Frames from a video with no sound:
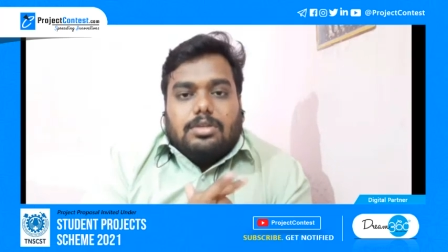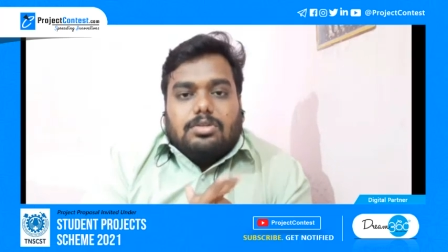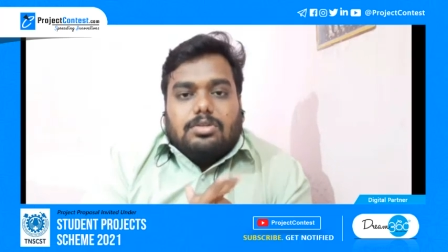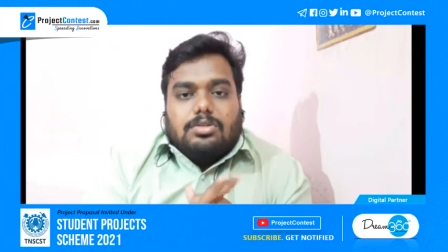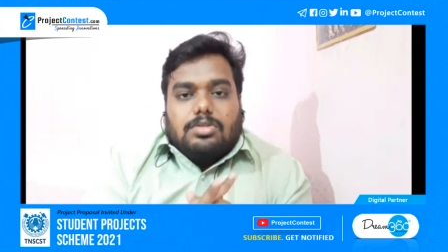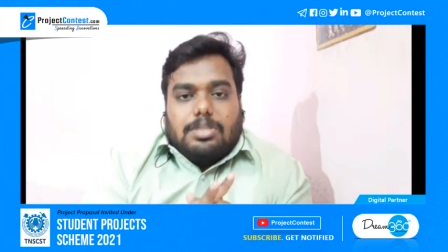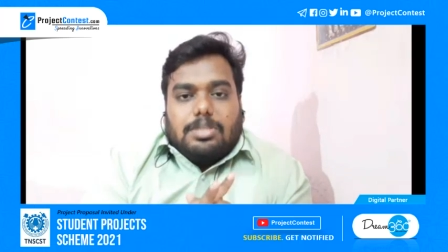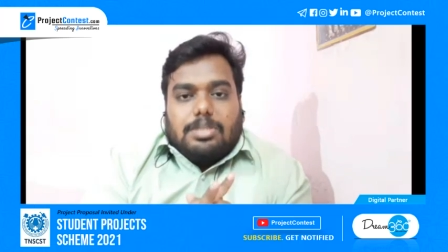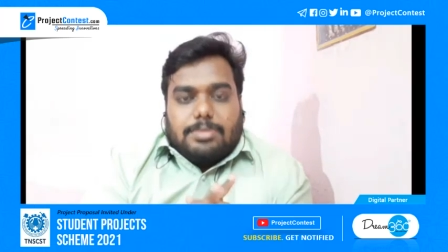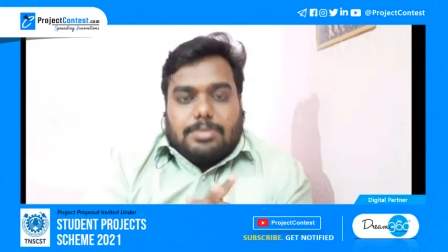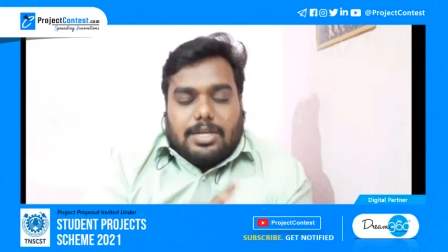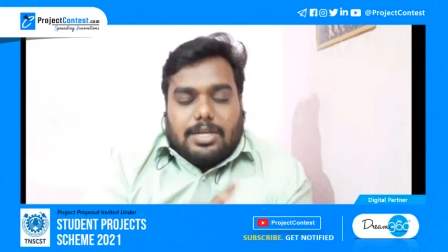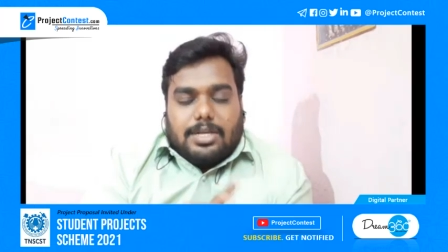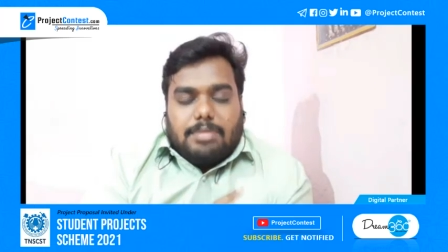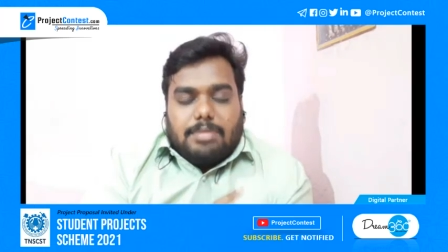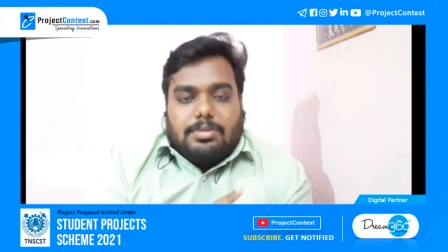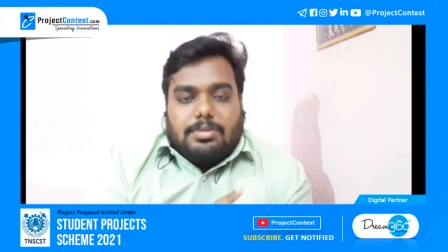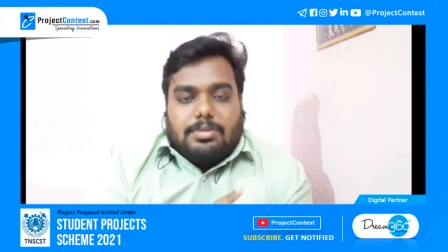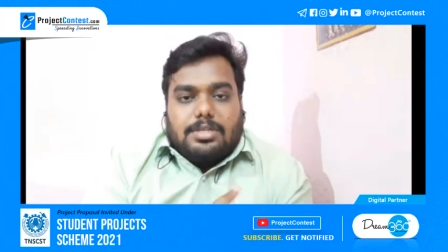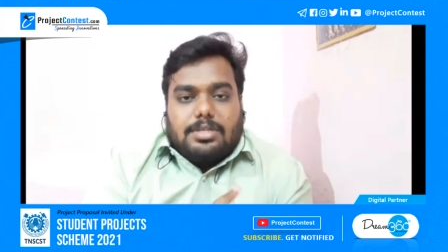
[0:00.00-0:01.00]
So
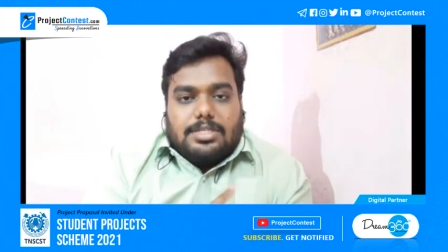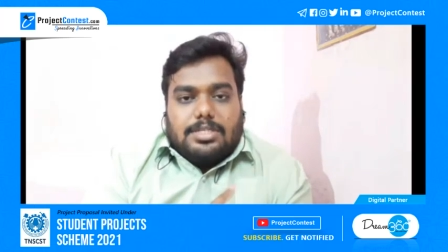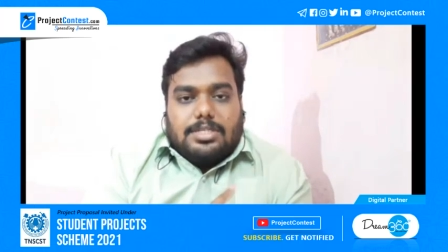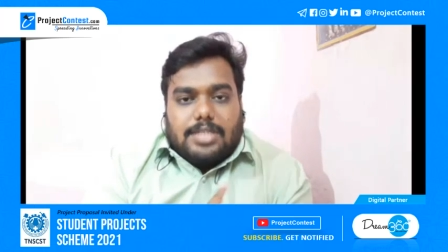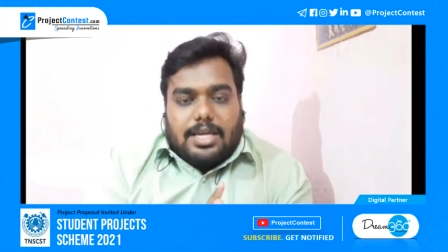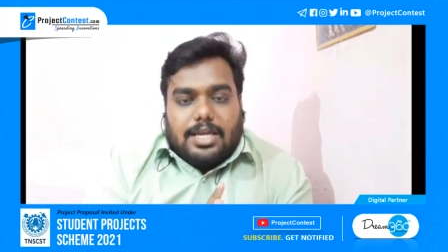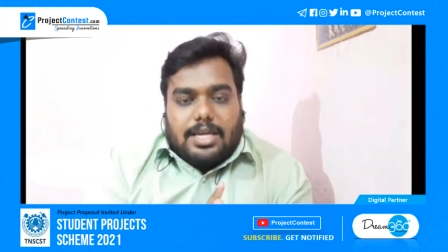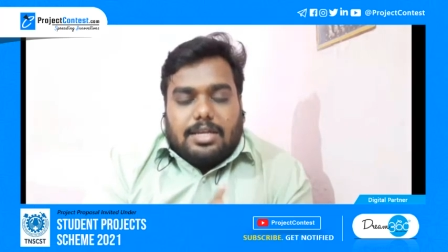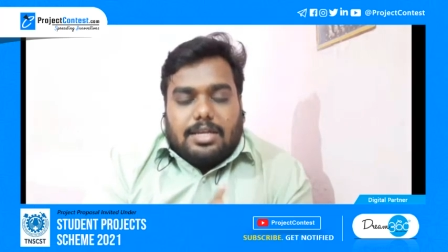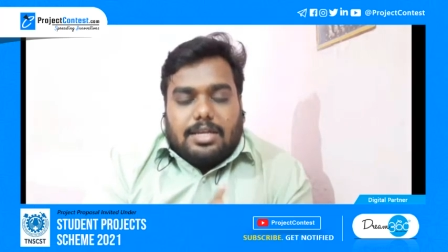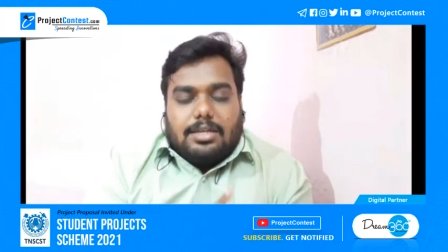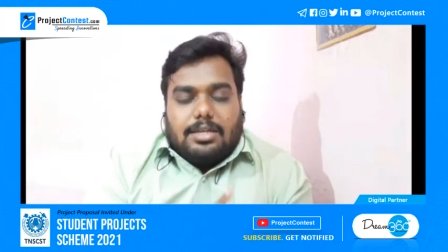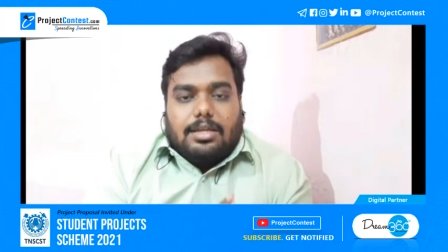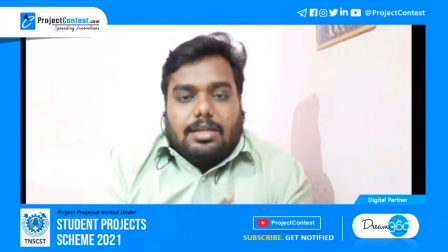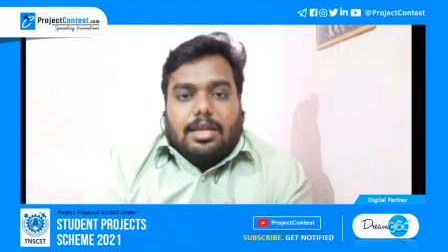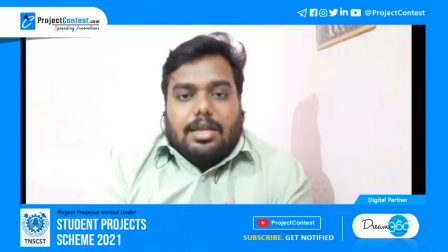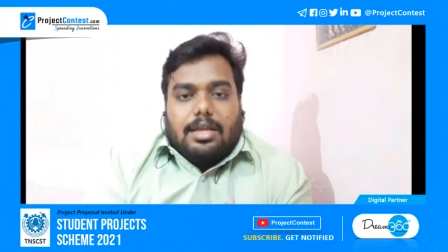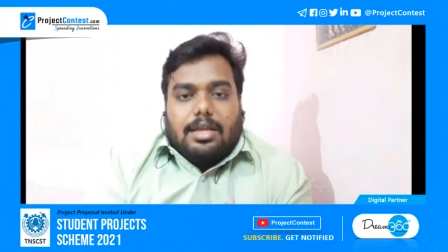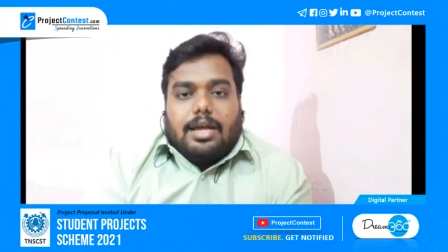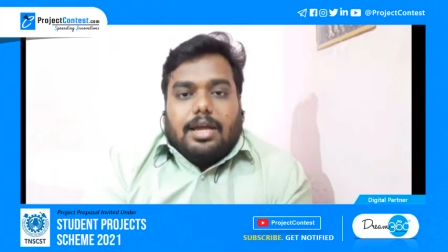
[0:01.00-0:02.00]
subscribe, share
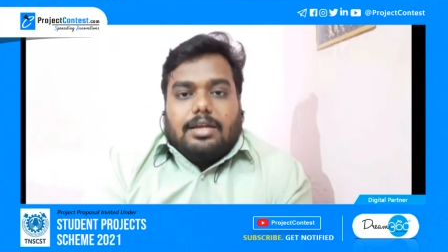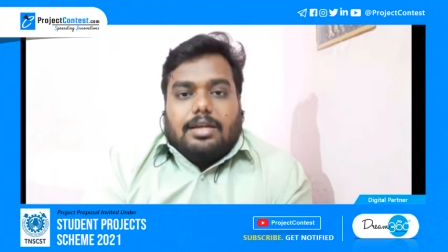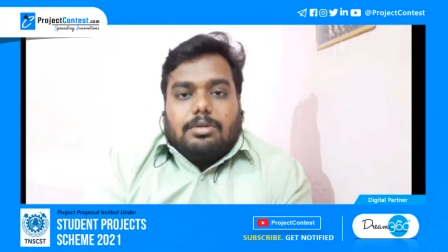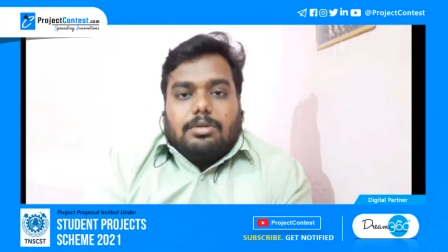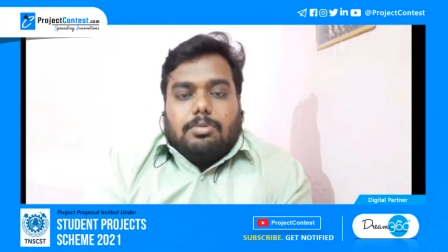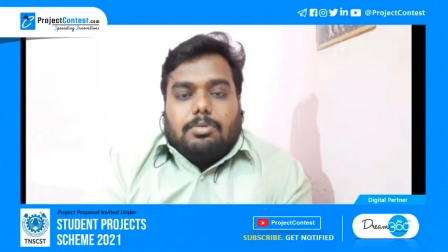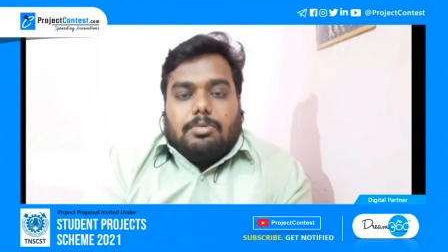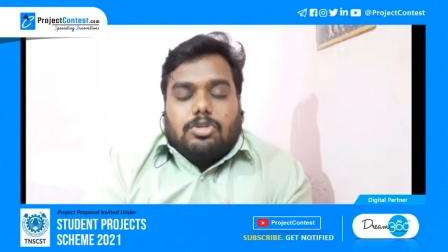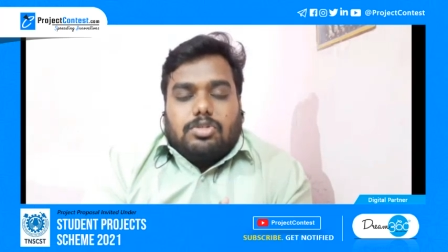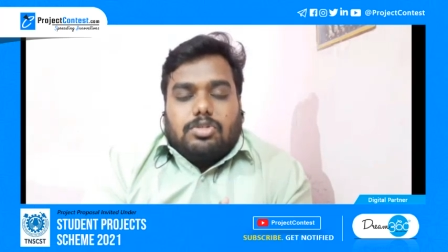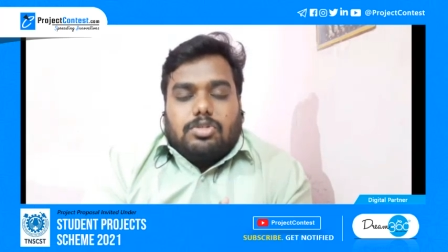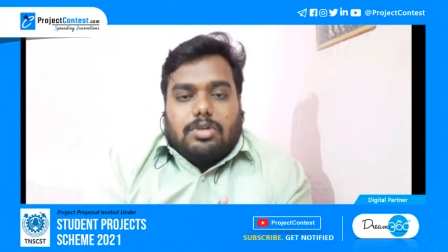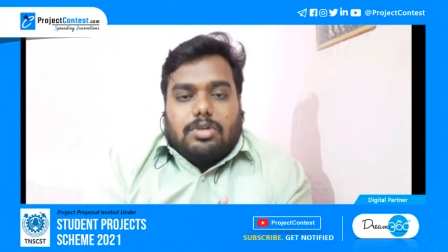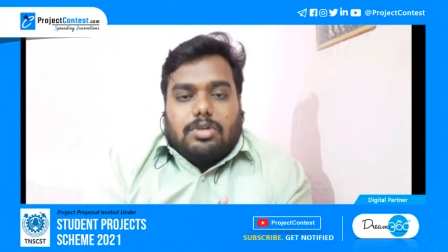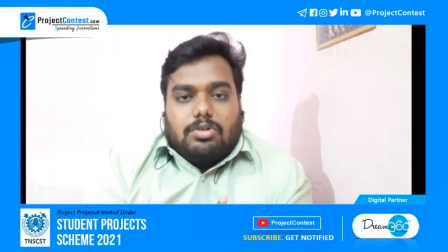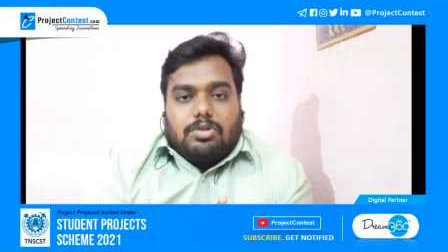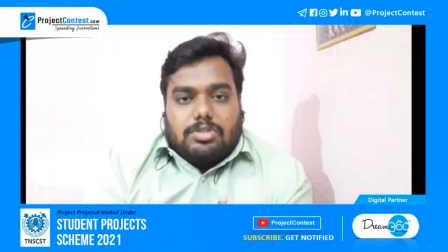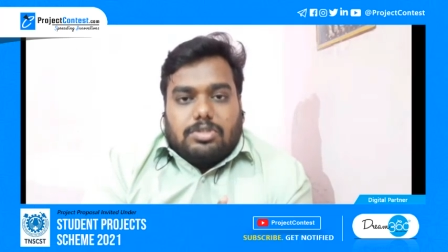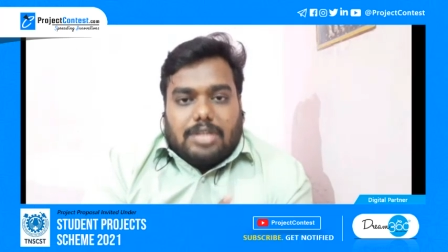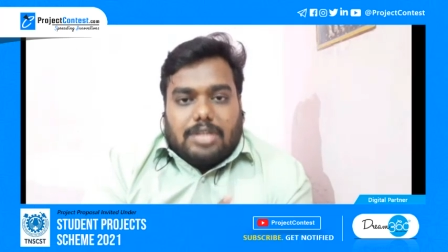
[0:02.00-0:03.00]
and uh, post your
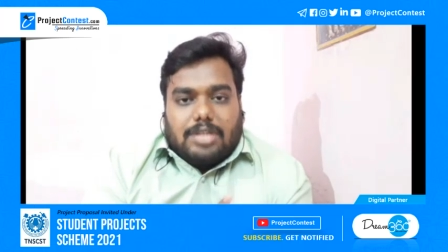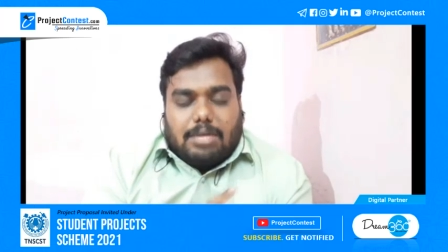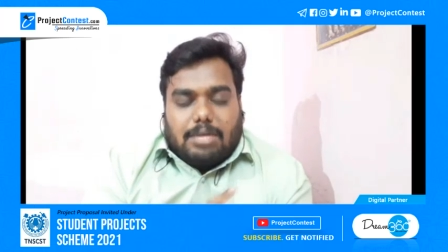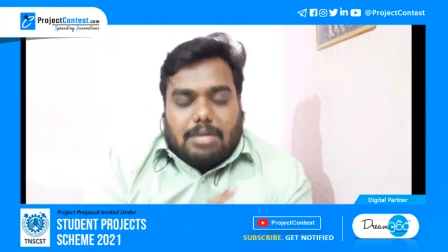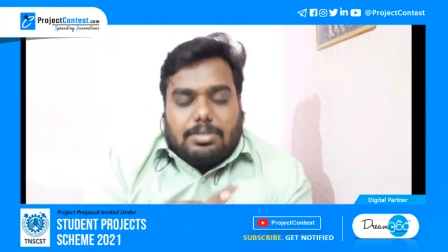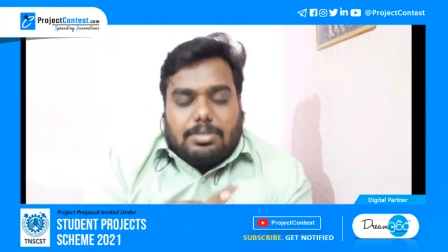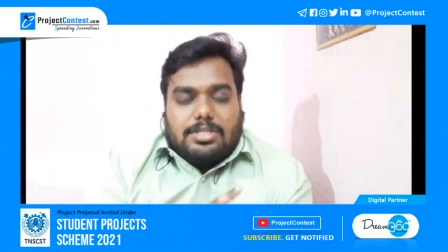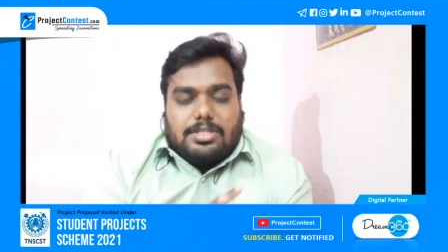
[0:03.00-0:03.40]
doubts in the comment